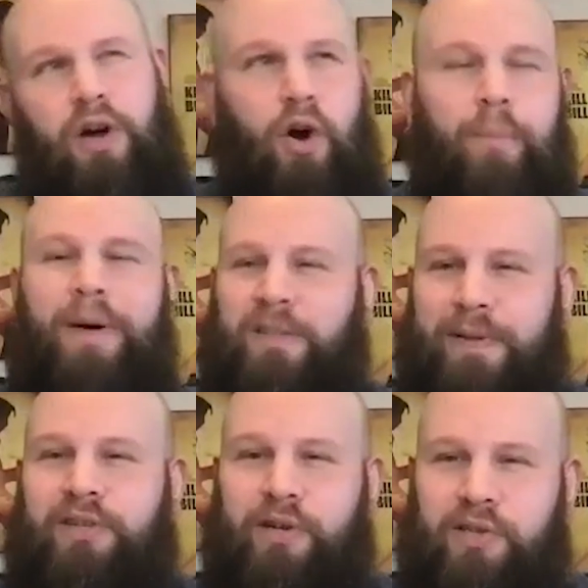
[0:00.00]
or about to
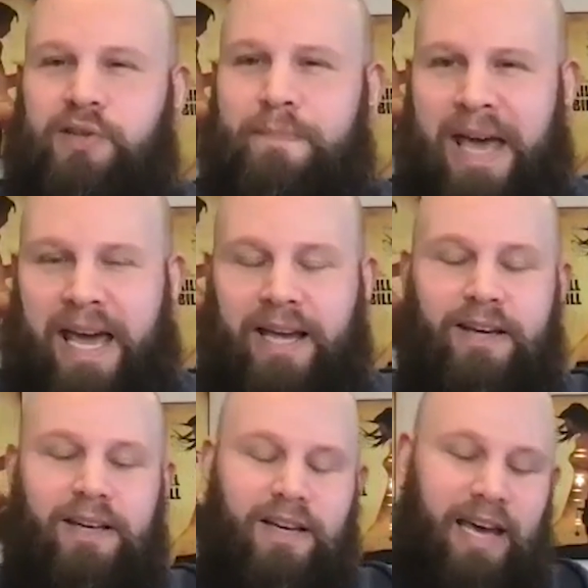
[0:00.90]
be 2 years in May.
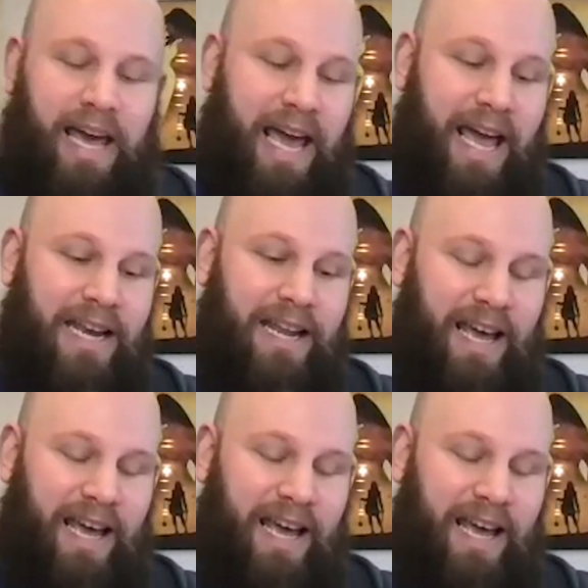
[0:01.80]
And